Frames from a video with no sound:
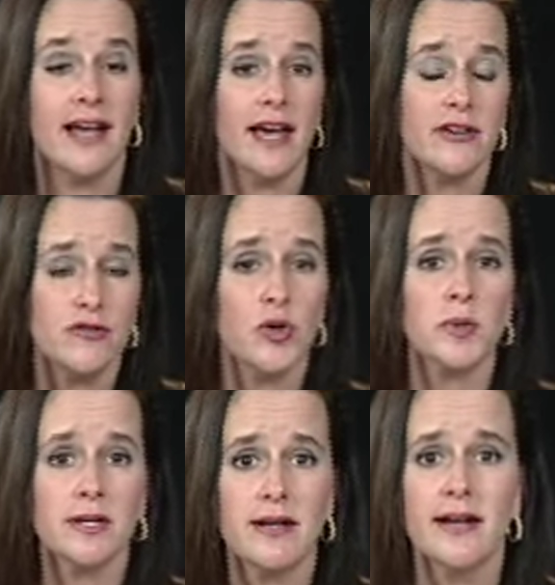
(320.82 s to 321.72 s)
had a
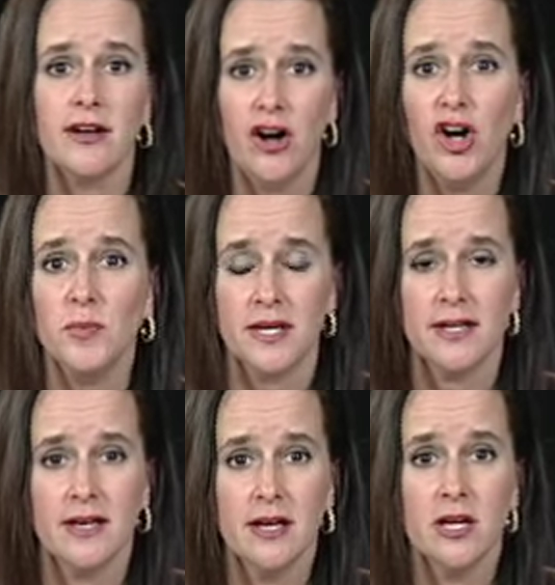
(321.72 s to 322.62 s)
former client call
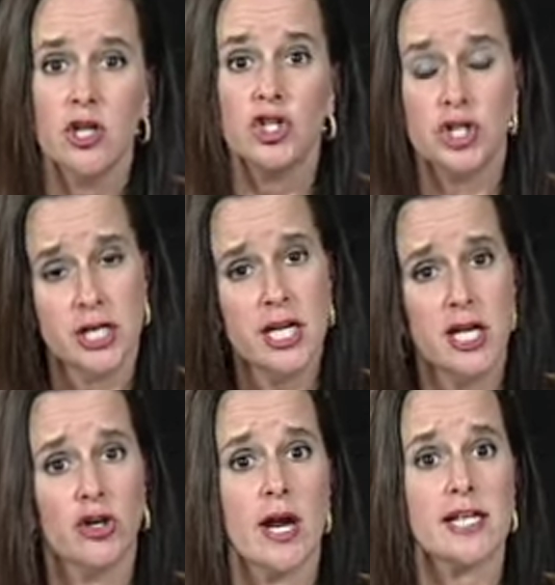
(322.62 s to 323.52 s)
me. She
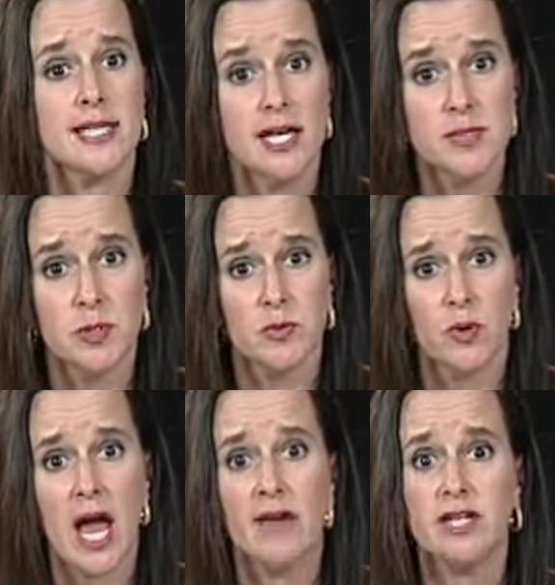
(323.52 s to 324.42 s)
and her ex-husband
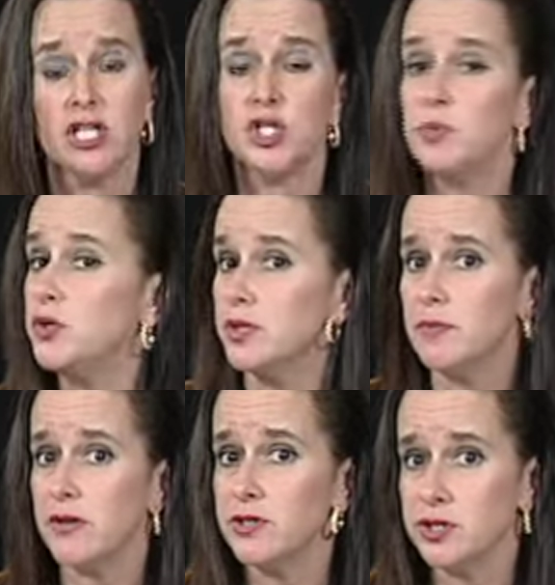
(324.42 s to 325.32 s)
were having a dispute
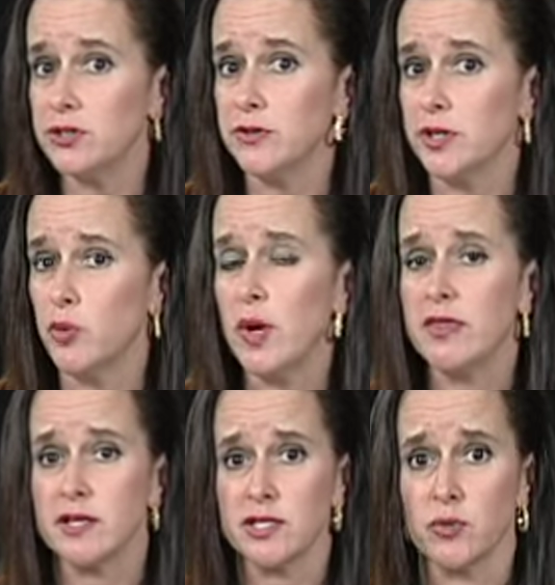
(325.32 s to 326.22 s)
about the children and the way
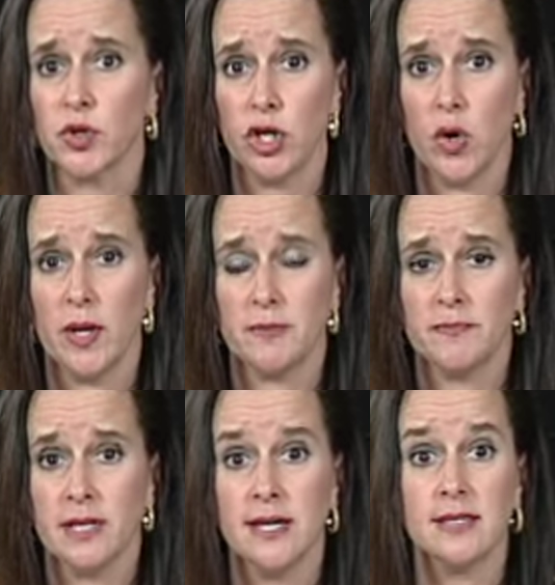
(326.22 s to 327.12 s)
things that were going.
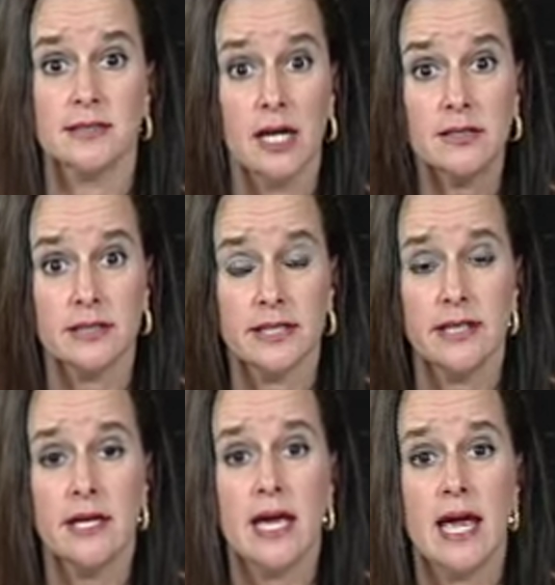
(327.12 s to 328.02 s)

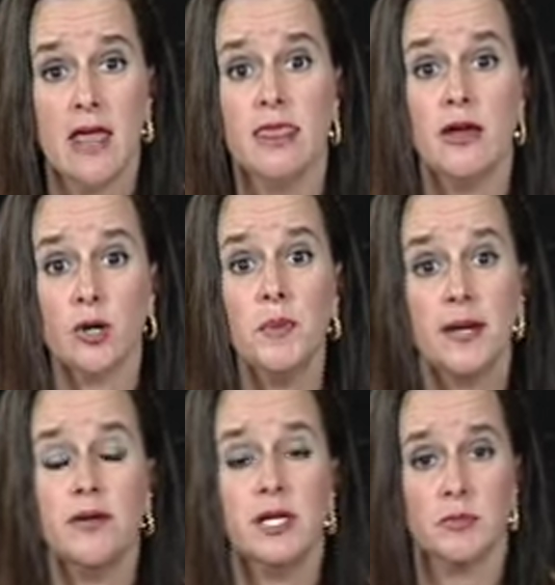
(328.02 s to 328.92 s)
Luckily, in their parenting